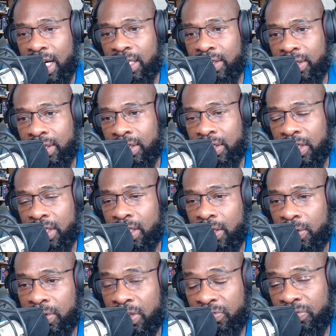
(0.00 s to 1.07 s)
honestly, you
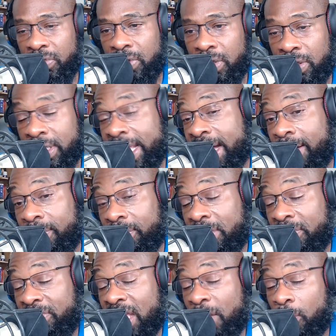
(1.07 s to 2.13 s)
know, if, now,
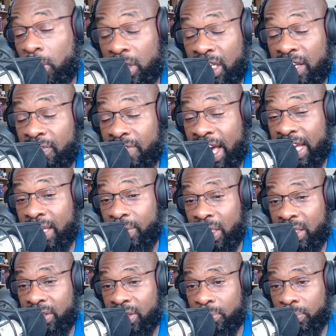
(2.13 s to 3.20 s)
if they want to
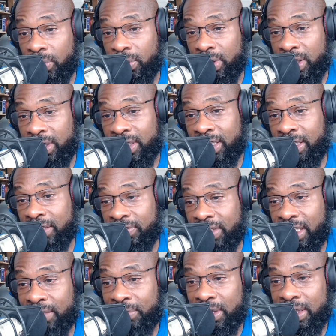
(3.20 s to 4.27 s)
evacuate their employees and their
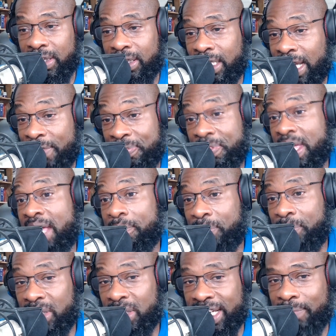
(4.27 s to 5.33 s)
families and then
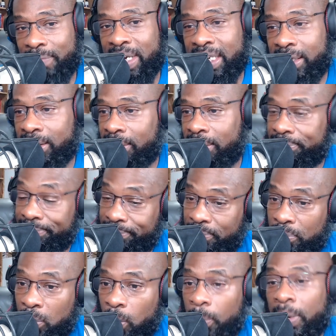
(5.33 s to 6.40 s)
put the app back up,
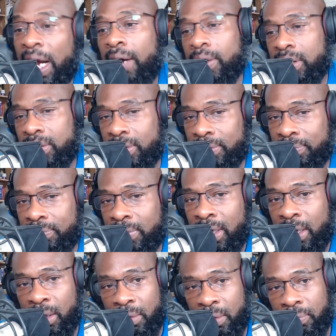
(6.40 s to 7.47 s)
more power to them.
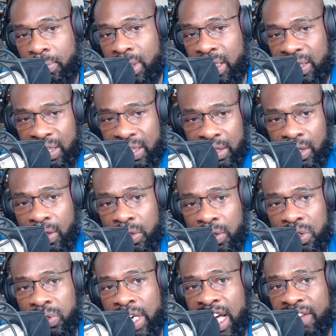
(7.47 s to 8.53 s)
But as long
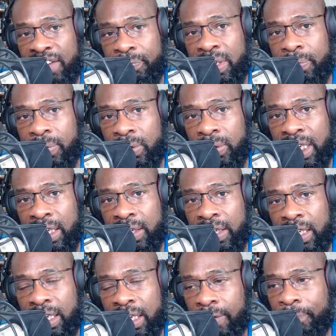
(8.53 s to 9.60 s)
as you have people that,
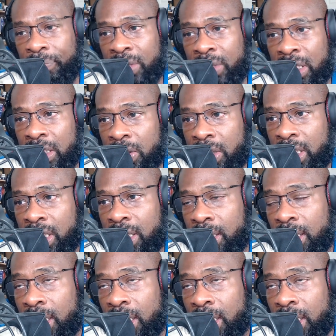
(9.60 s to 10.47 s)
you know, you